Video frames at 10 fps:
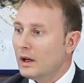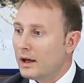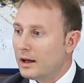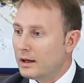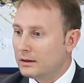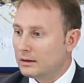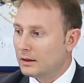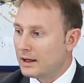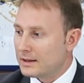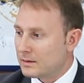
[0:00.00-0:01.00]
And
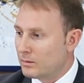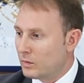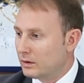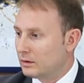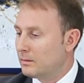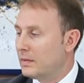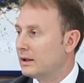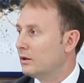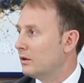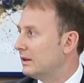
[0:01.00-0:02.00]
last
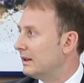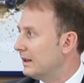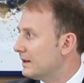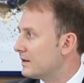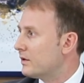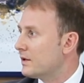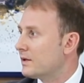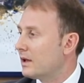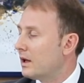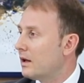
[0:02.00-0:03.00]
but not the least
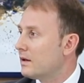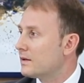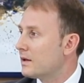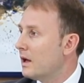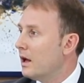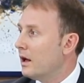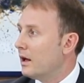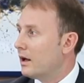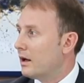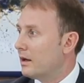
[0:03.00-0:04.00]
reason is
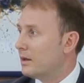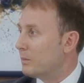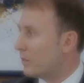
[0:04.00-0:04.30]
the